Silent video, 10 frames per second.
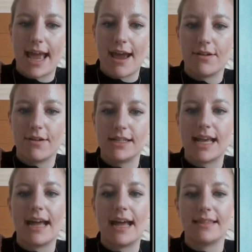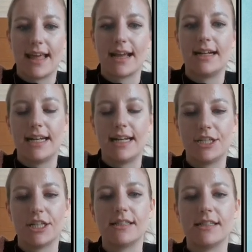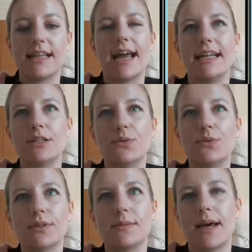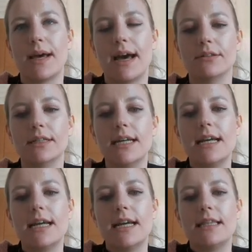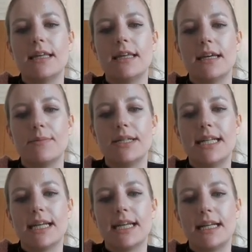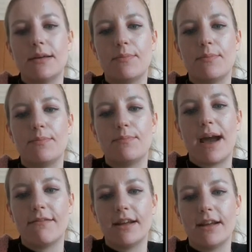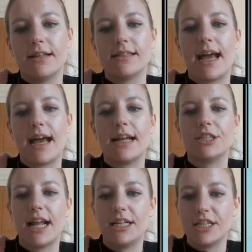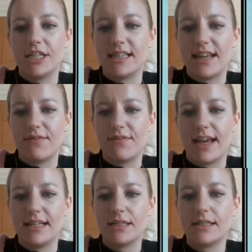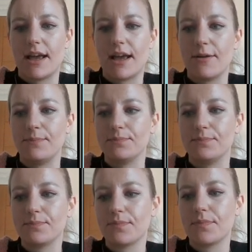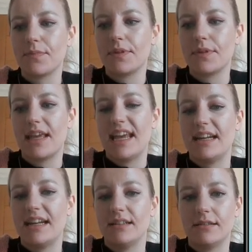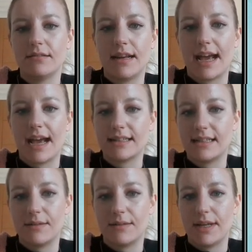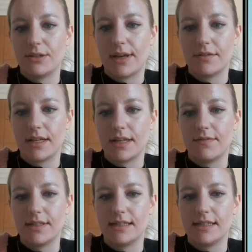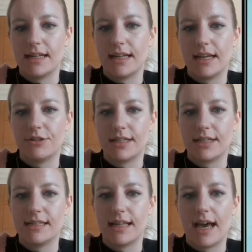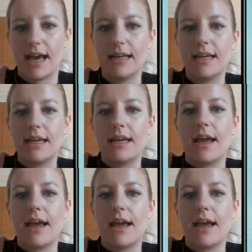their carers and their clinicians, and it talks about the particular barriers and challenges they face in accessing mental health services, and it addresses that.